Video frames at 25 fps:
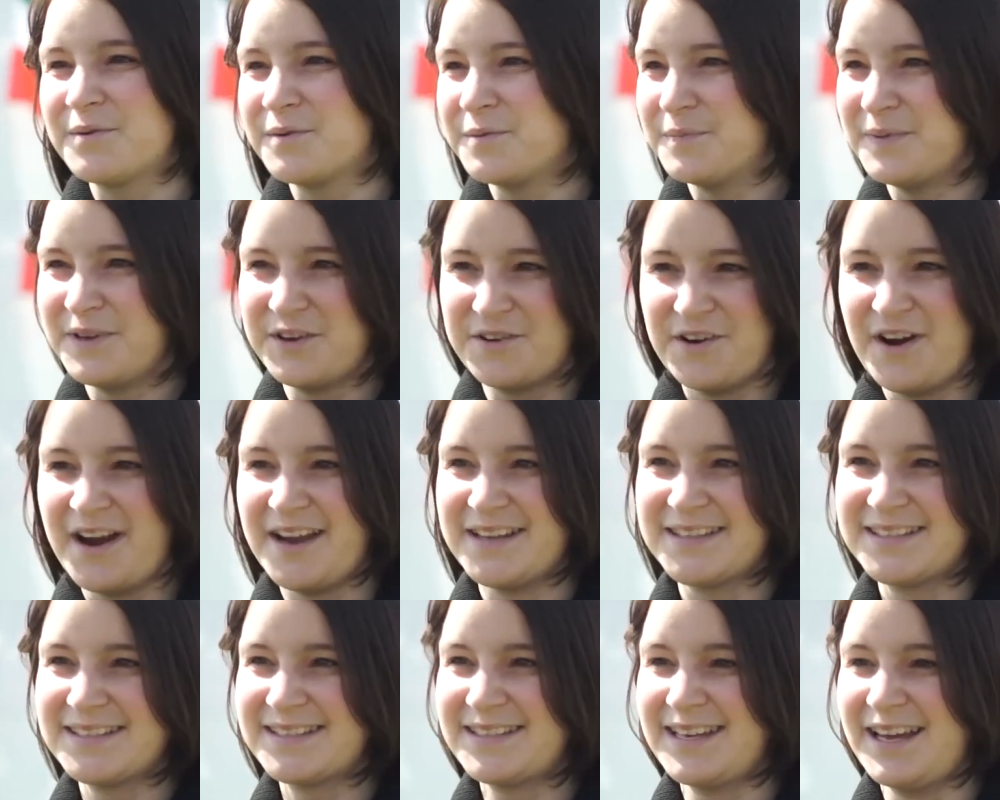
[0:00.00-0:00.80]
it would be
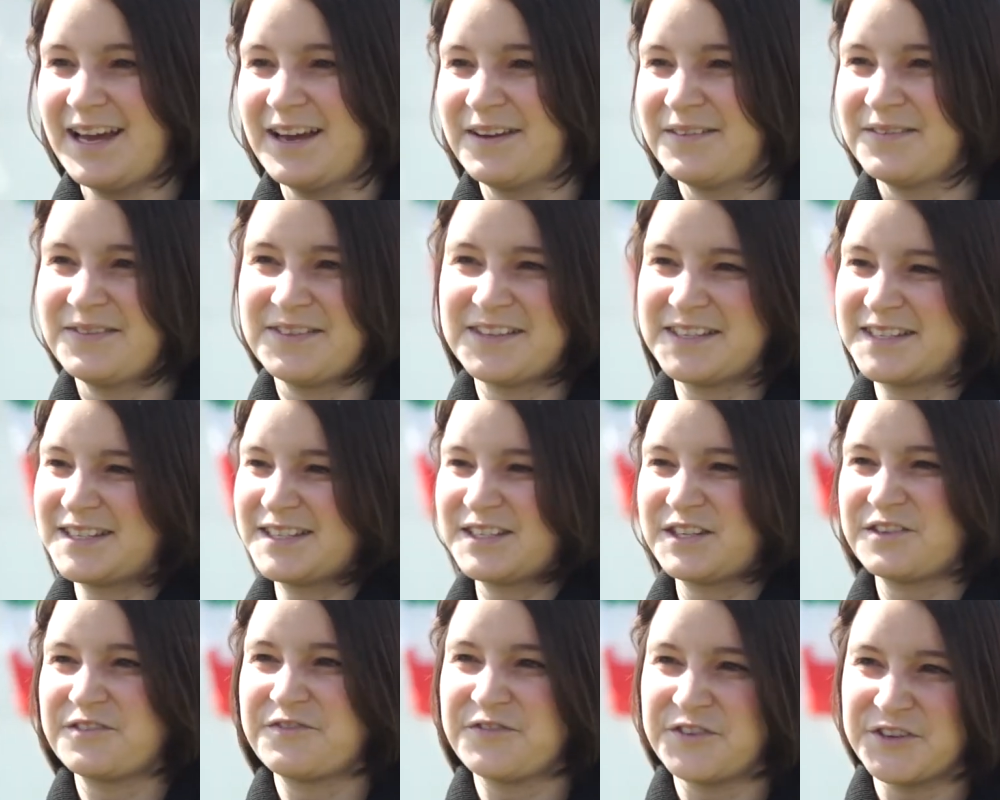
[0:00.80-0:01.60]
great. Um, this
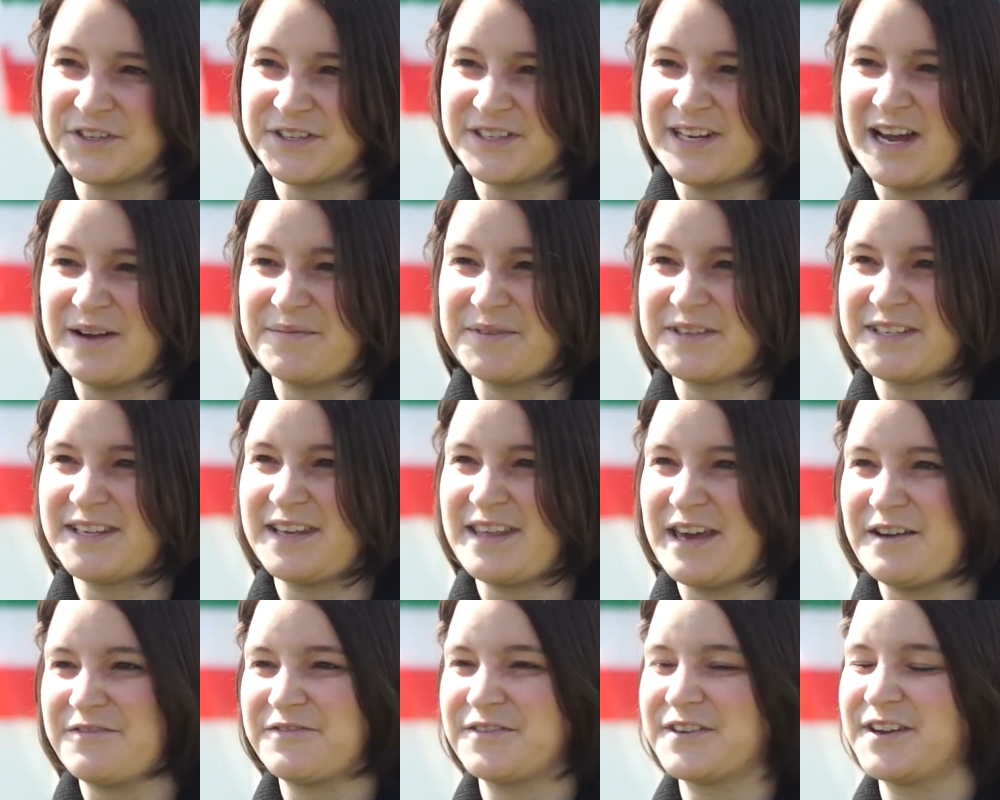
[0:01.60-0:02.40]
is the first time a
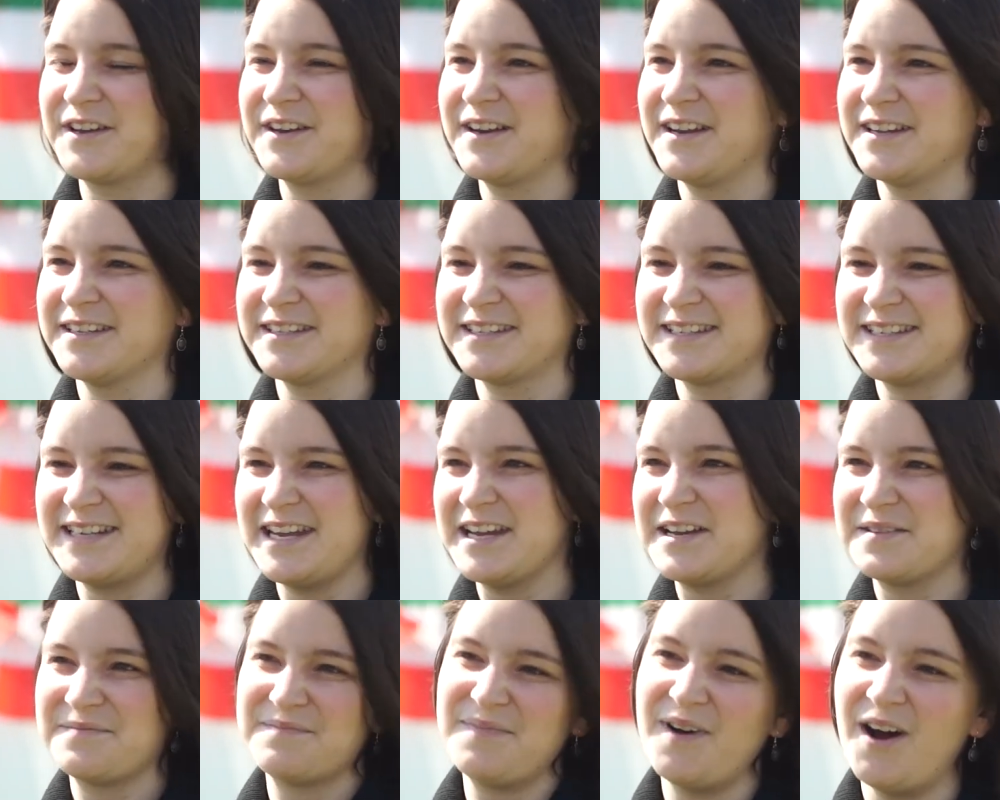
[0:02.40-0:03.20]
South African has
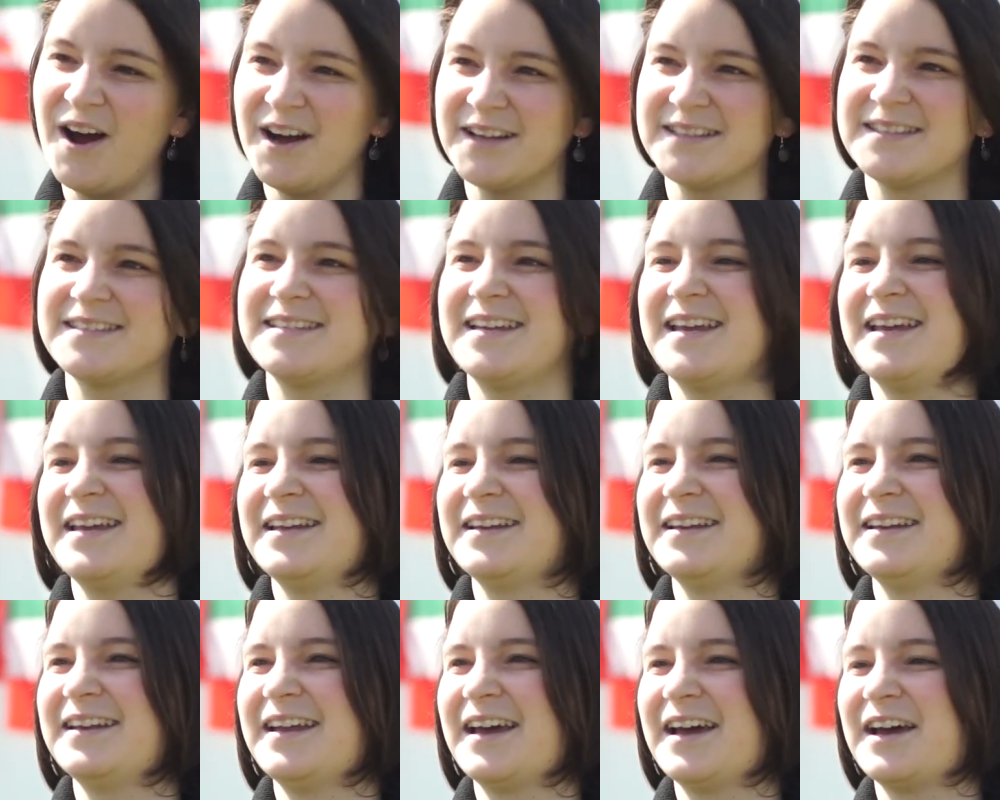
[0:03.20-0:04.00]
taken part
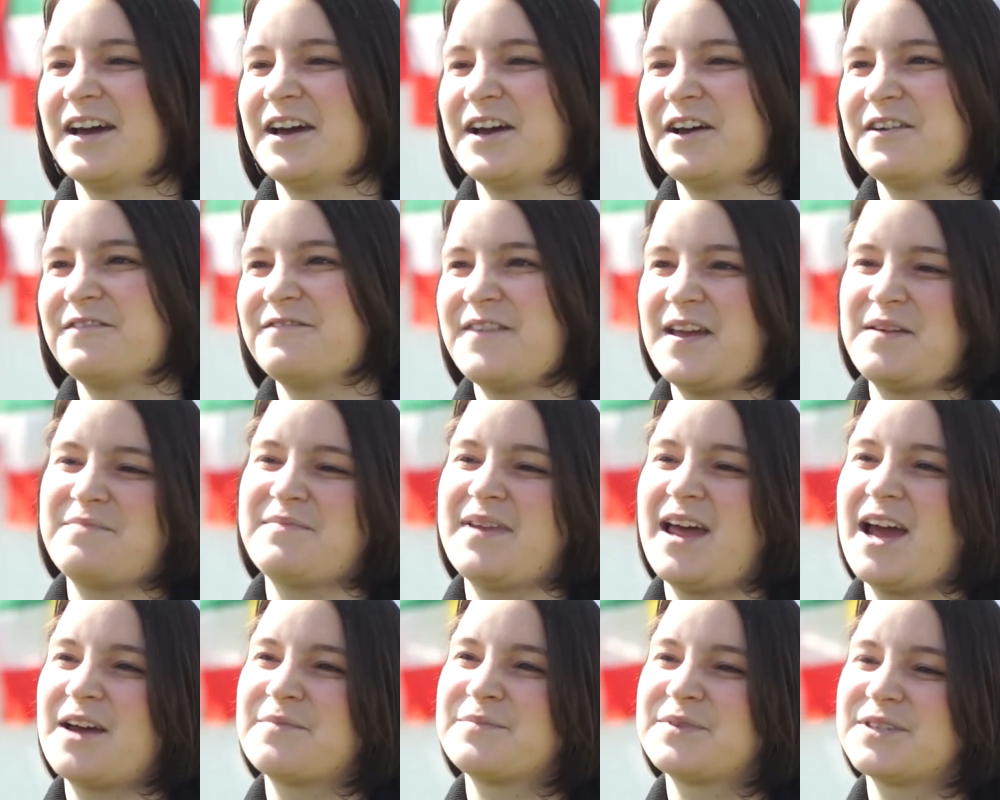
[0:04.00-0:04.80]
in uh,
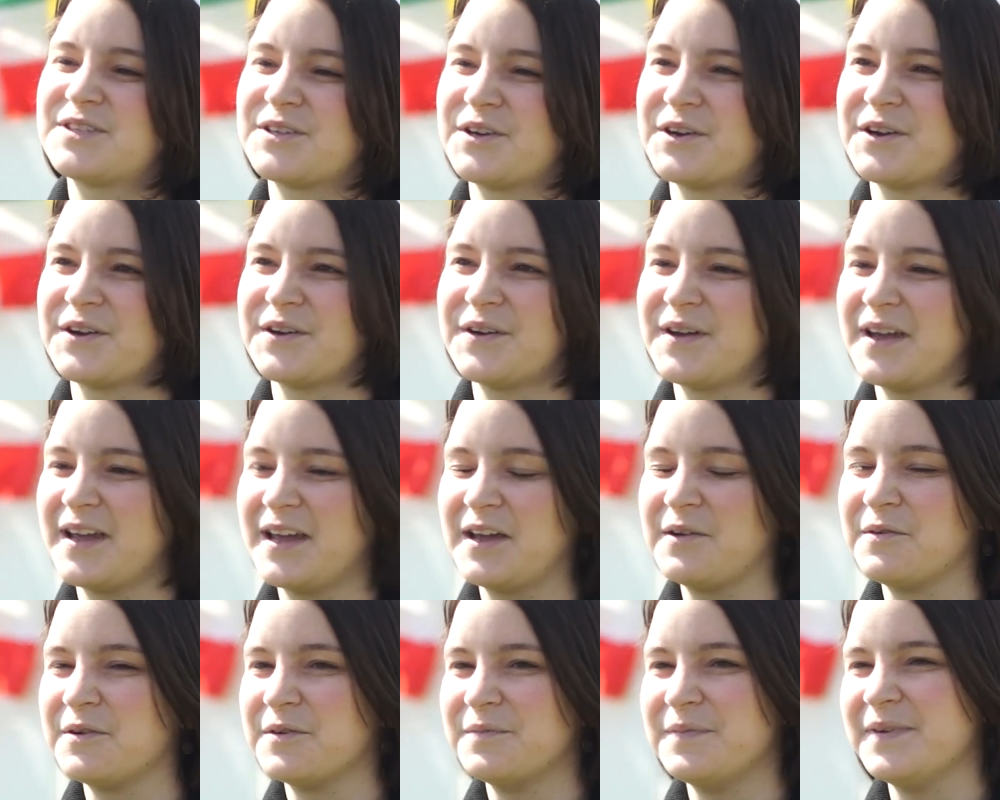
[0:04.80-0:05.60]
FameLab, so
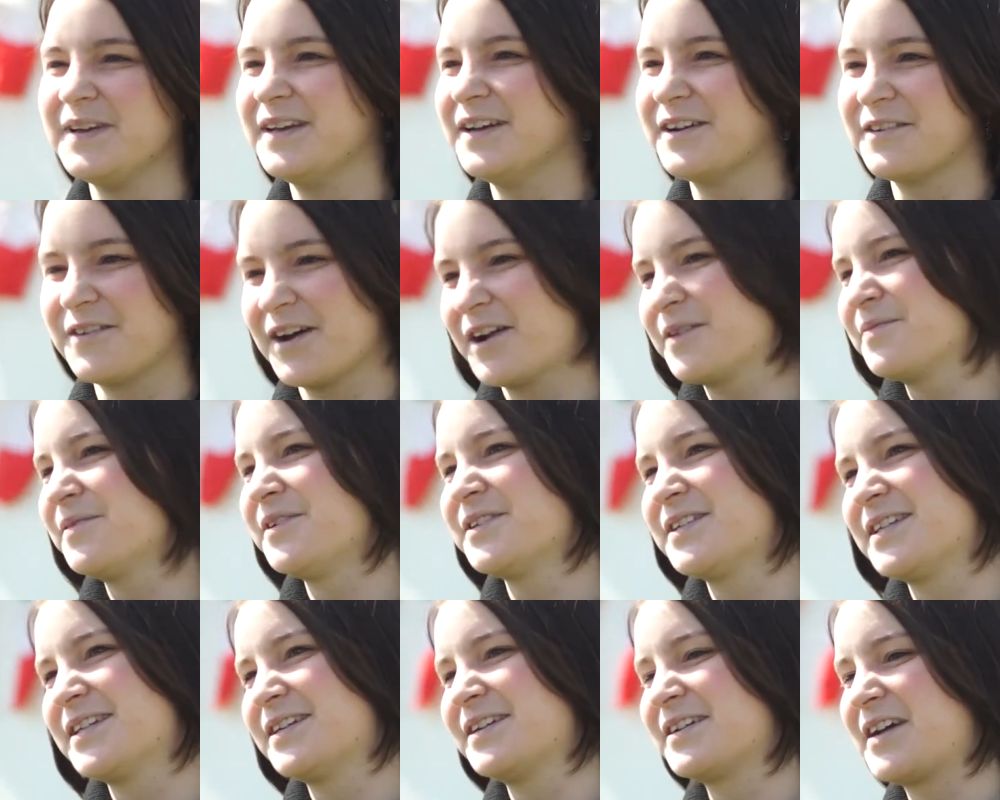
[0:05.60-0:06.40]
it would be
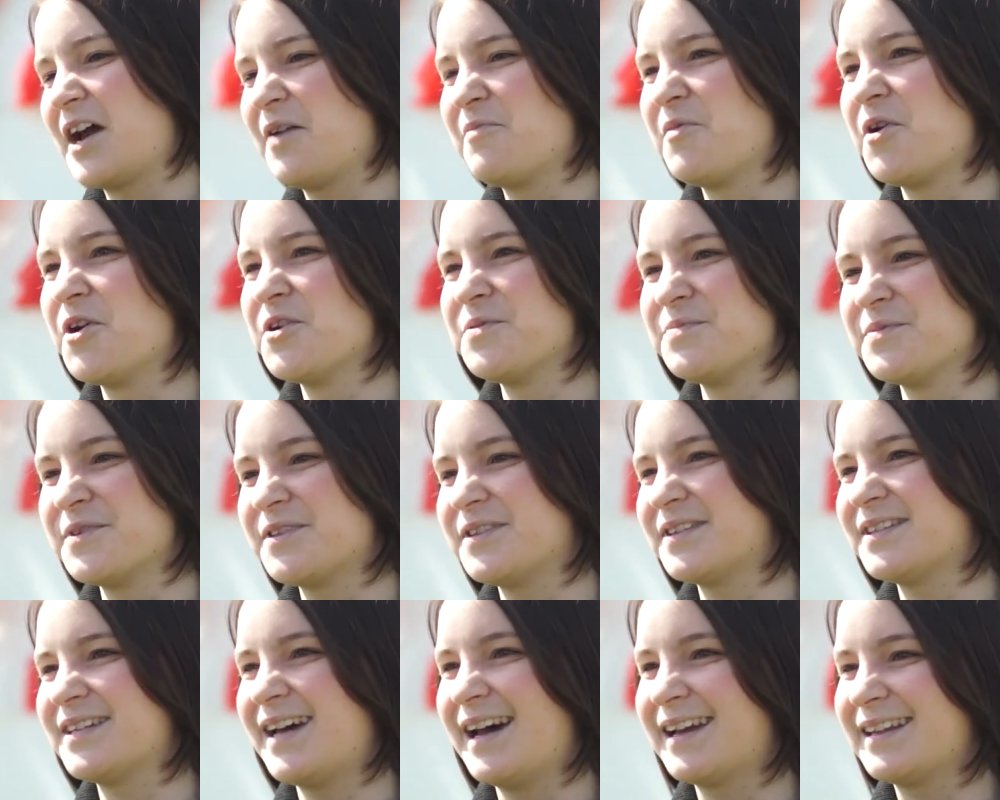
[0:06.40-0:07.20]
incredible to come home
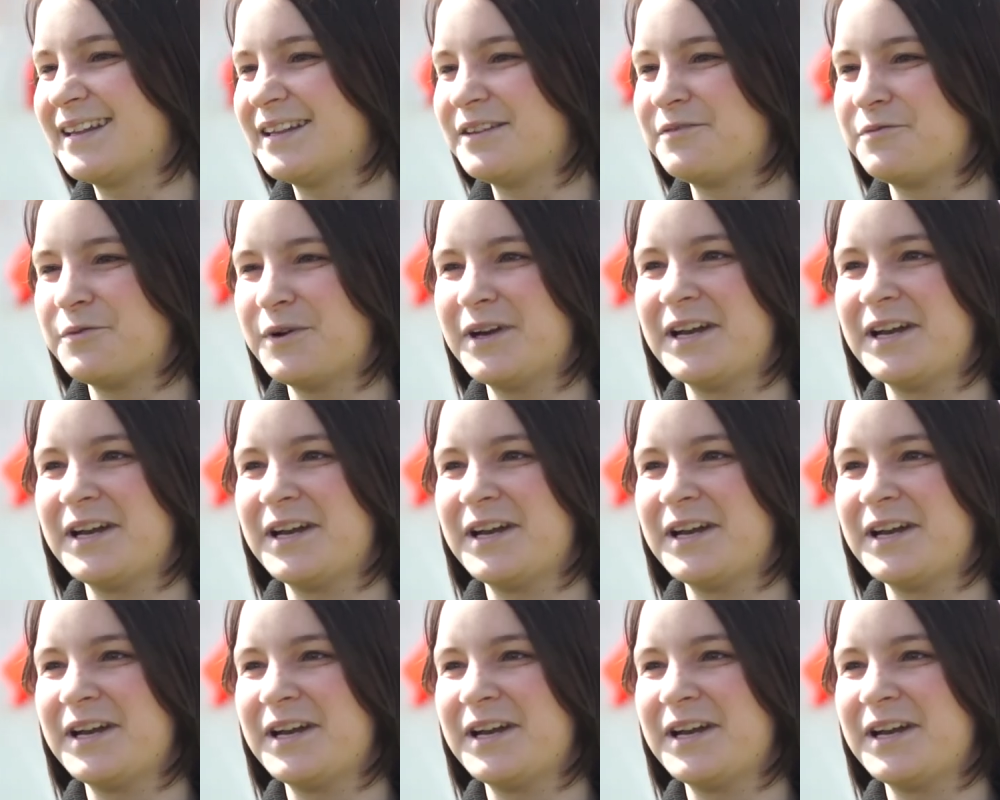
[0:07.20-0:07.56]
with the title of